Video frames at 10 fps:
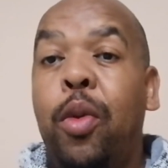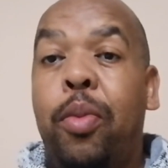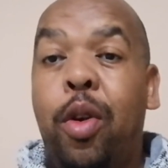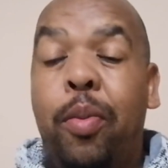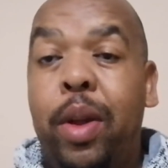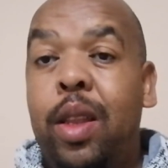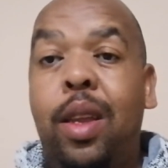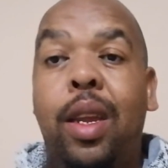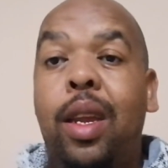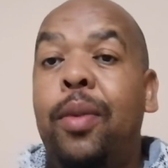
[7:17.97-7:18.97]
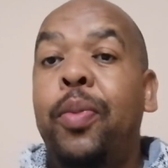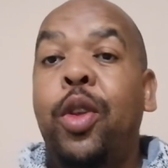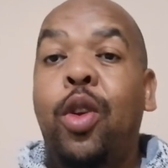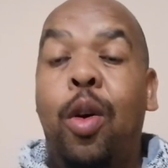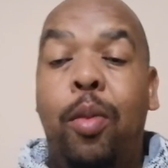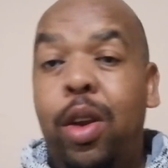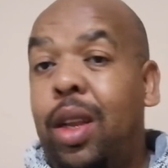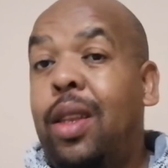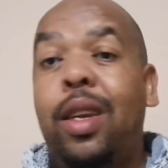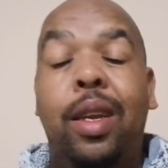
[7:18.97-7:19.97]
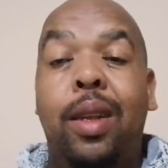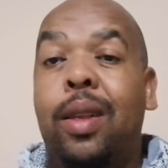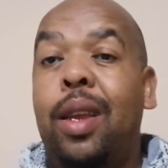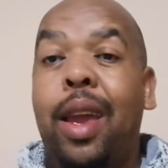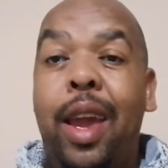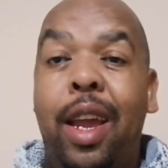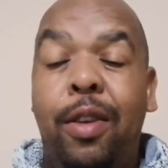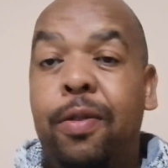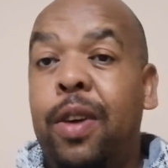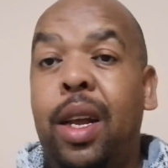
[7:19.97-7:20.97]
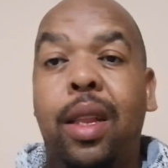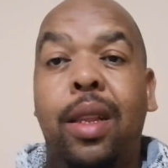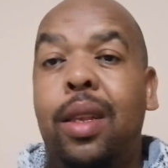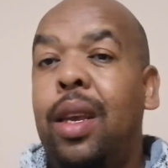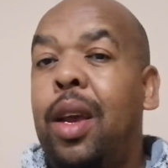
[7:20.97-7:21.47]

property, commodities, hedge funds,